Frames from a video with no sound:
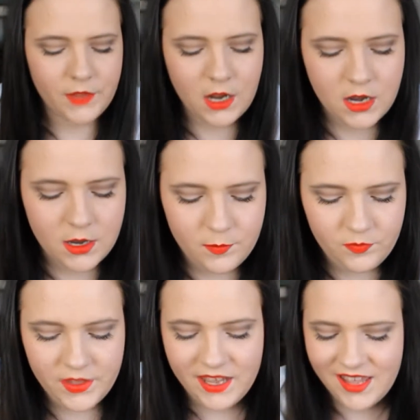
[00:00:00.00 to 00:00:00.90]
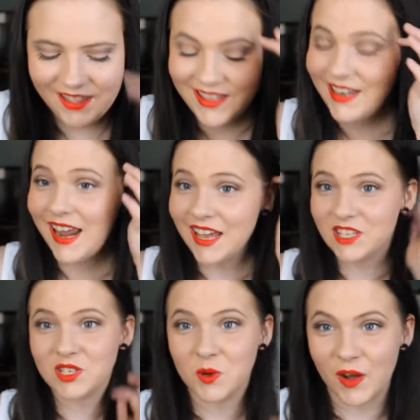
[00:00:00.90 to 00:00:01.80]
The
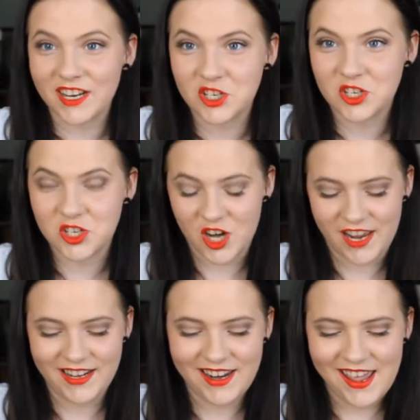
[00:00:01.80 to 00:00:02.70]
next question